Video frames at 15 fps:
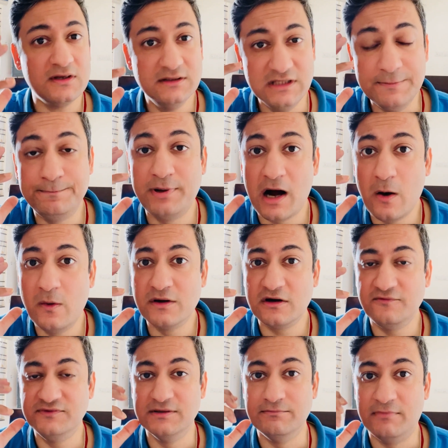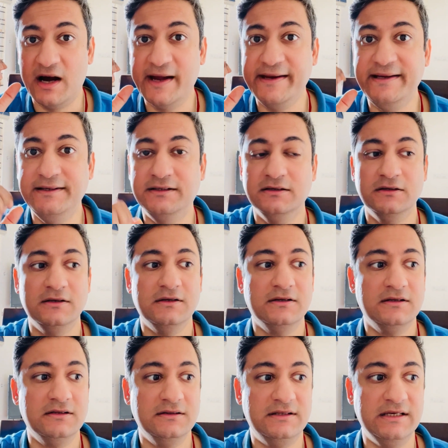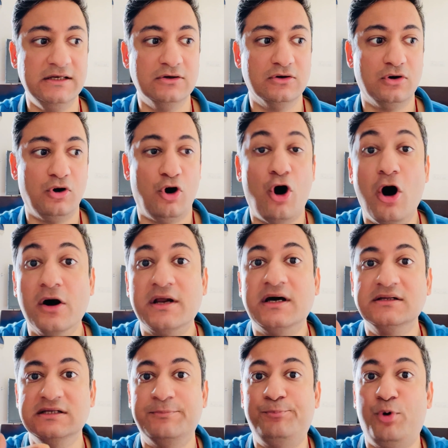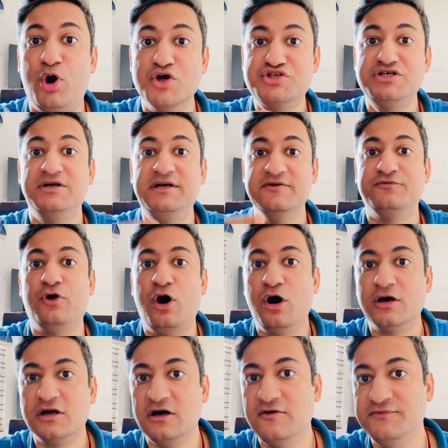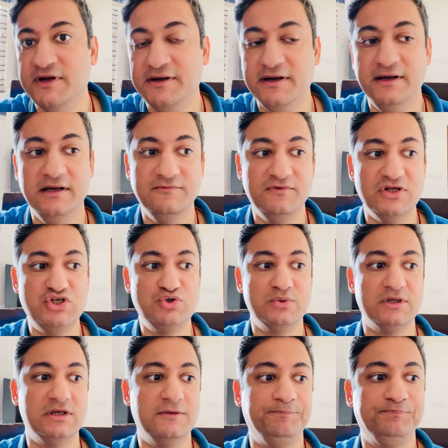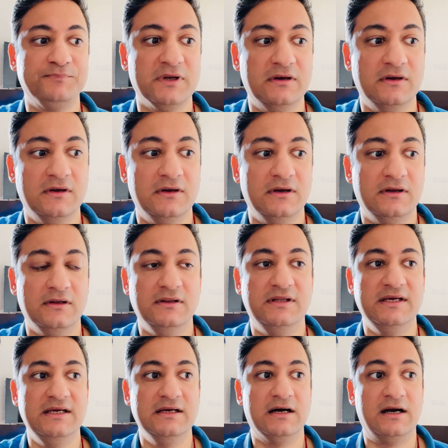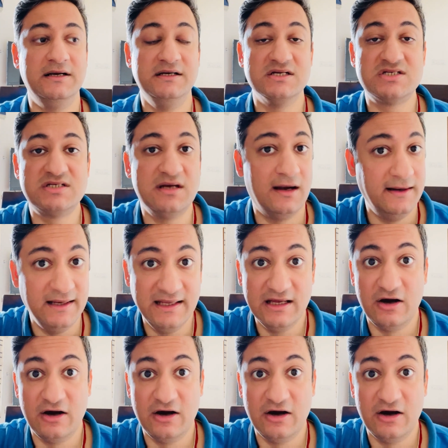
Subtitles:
the power of the mind, the aura, the positive aura of that individual, the understanding